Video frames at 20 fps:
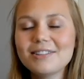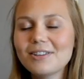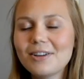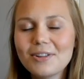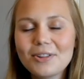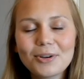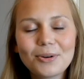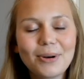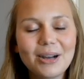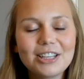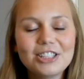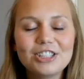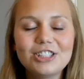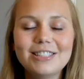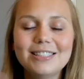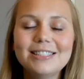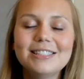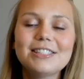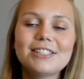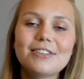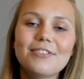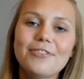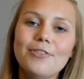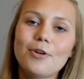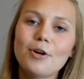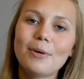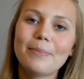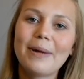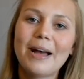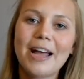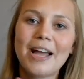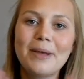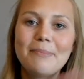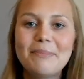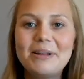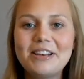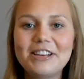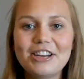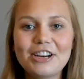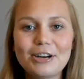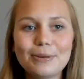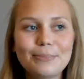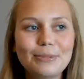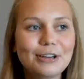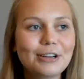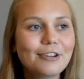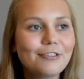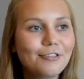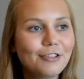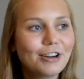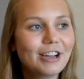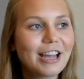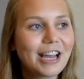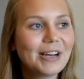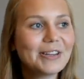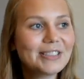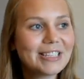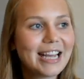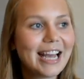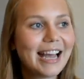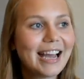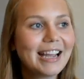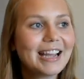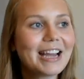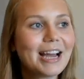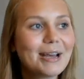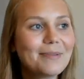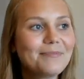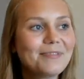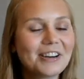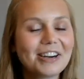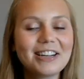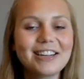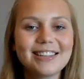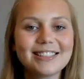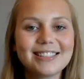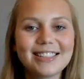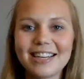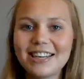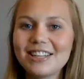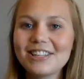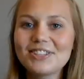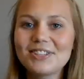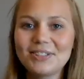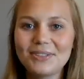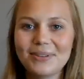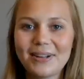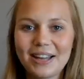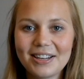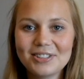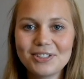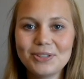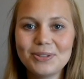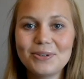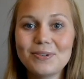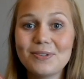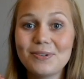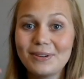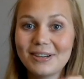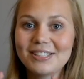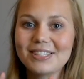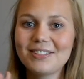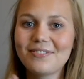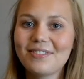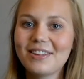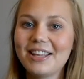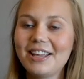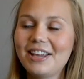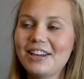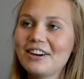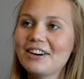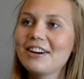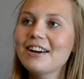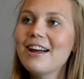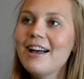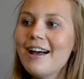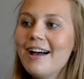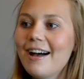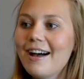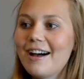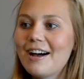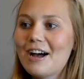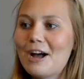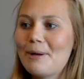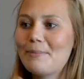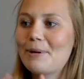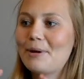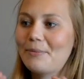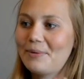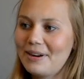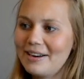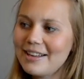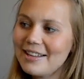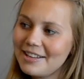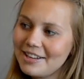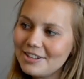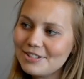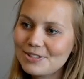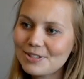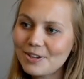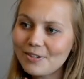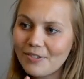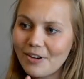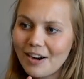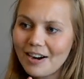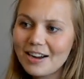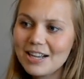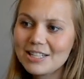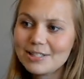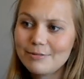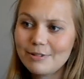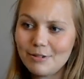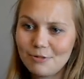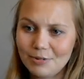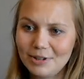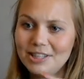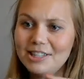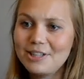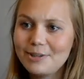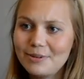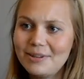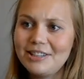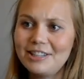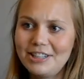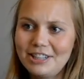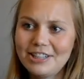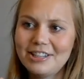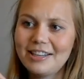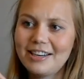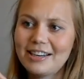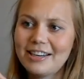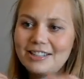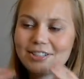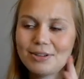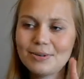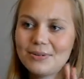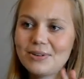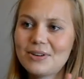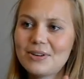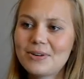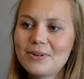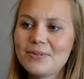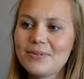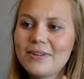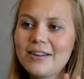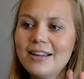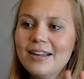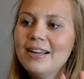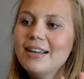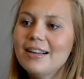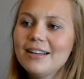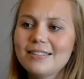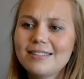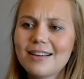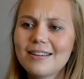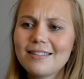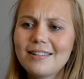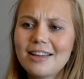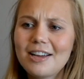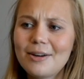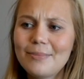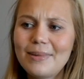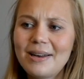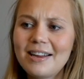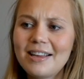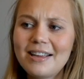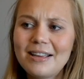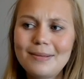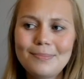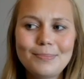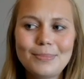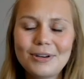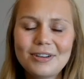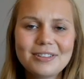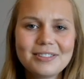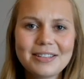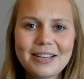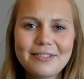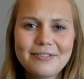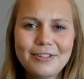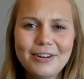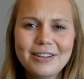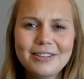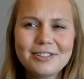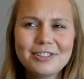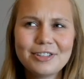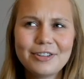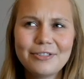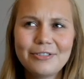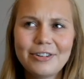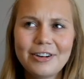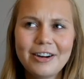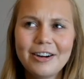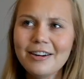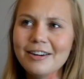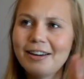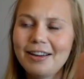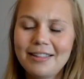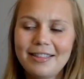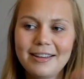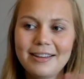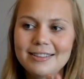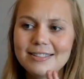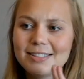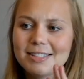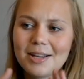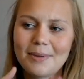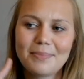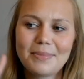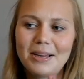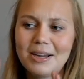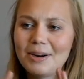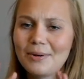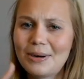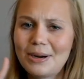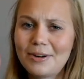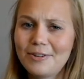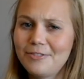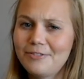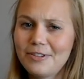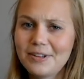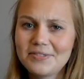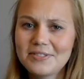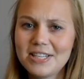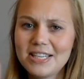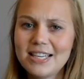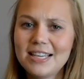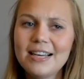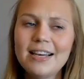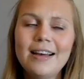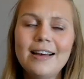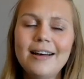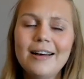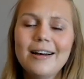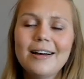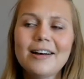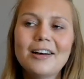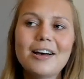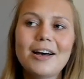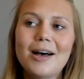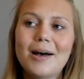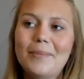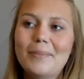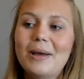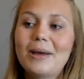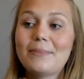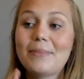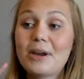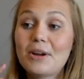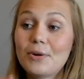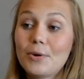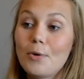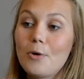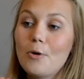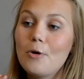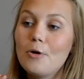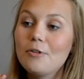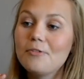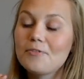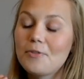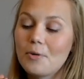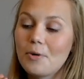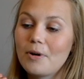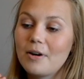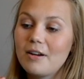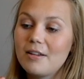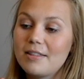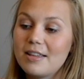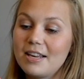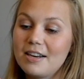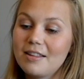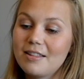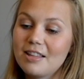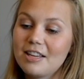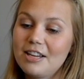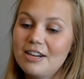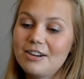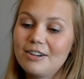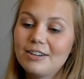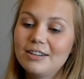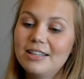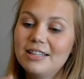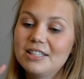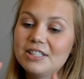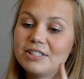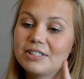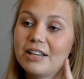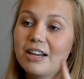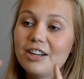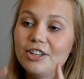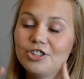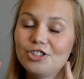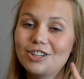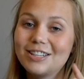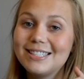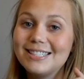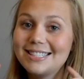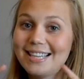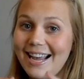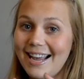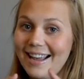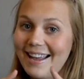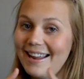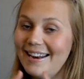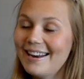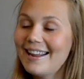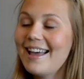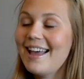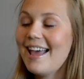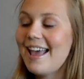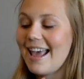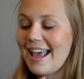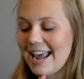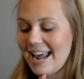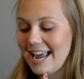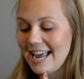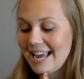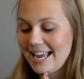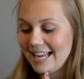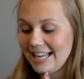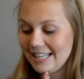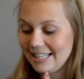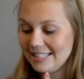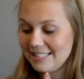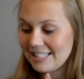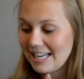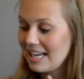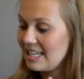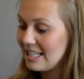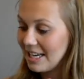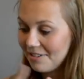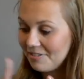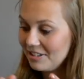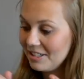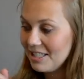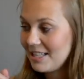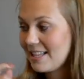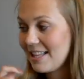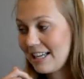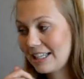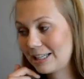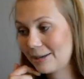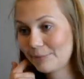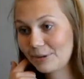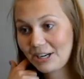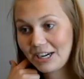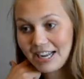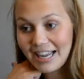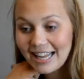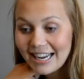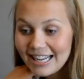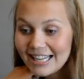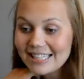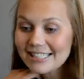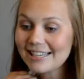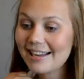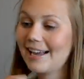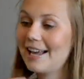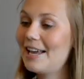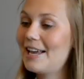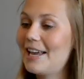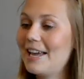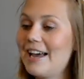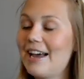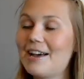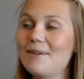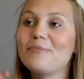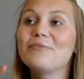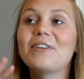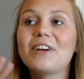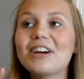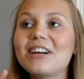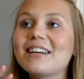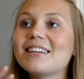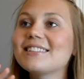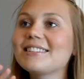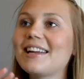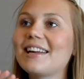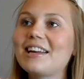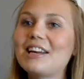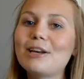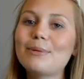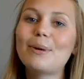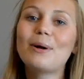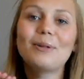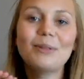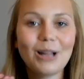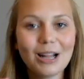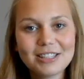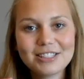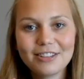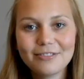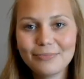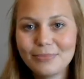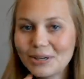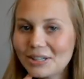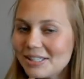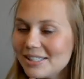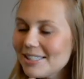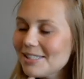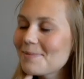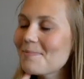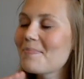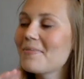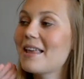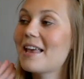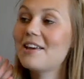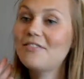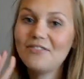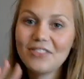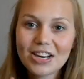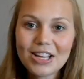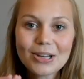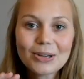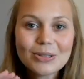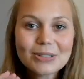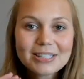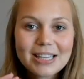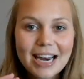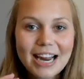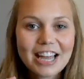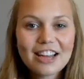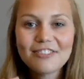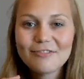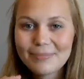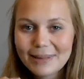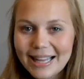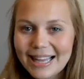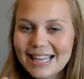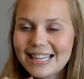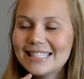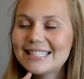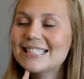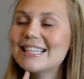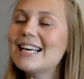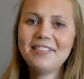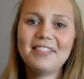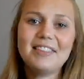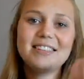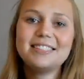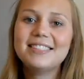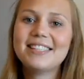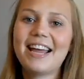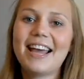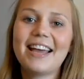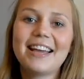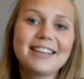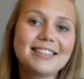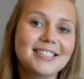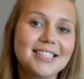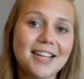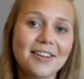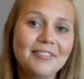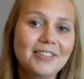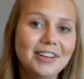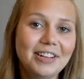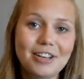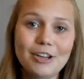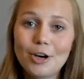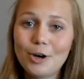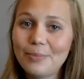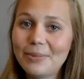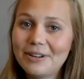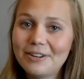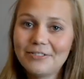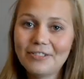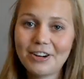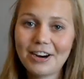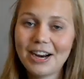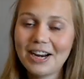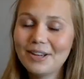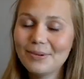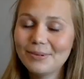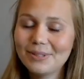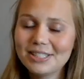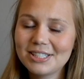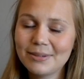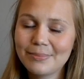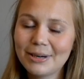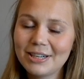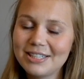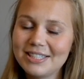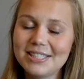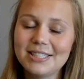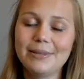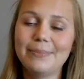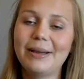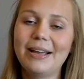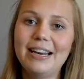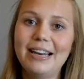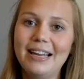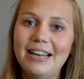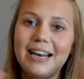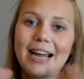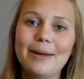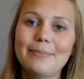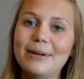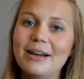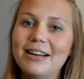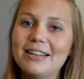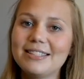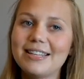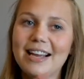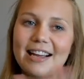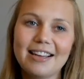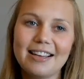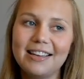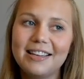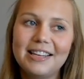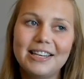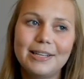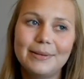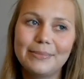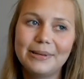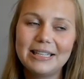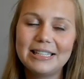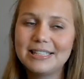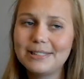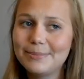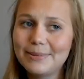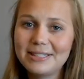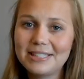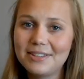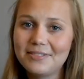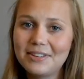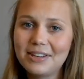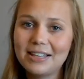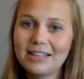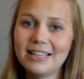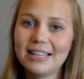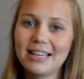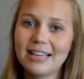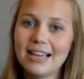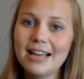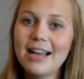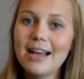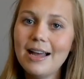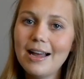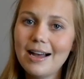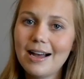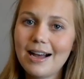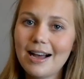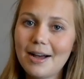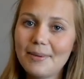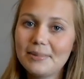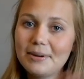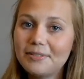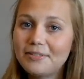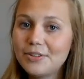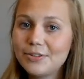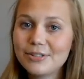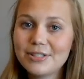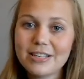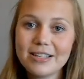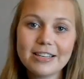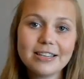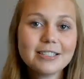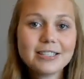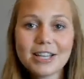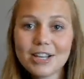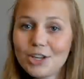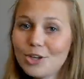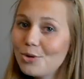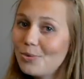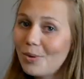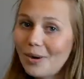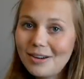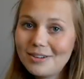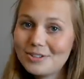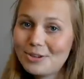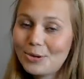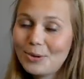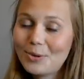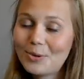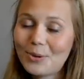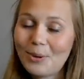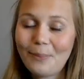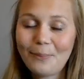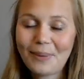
is all the questions for my mid-year book freakout tag. I'm very excited to get to the rest of the year. My reading year so far has been really, really good. I don't know exactly how many books I've read so far. I think it's something around 50, and my goal for the end of the year is 110, and I definitely think I'm gonna hit it. I am very excited about lots of books and videos that I have planned. This tag is definitely open for anyone to participate in. I'm not tagging anybody specifically, but if you see this and you want to